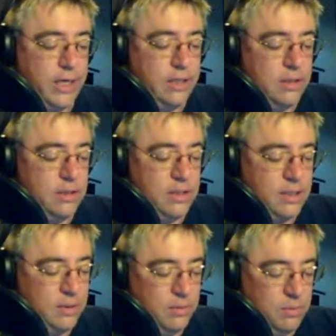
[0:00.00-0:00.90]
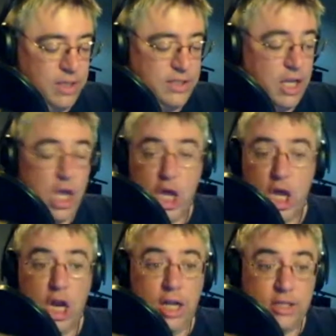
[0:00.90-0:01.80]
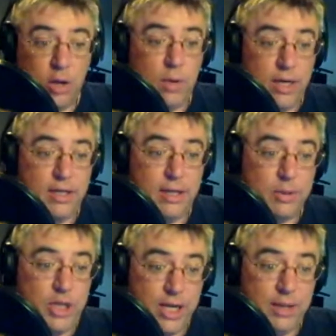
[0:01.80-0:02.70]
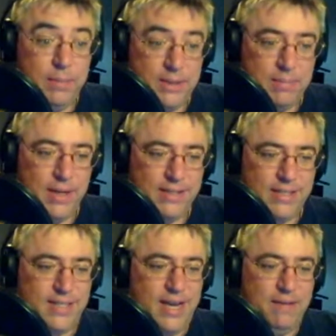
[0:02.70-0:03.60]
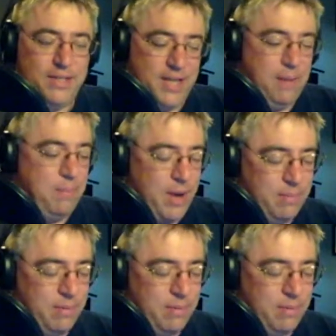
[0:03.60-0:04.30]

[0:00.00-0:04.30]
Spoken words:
was a hurried, let's all run and double check that BusyBox doesn't have the same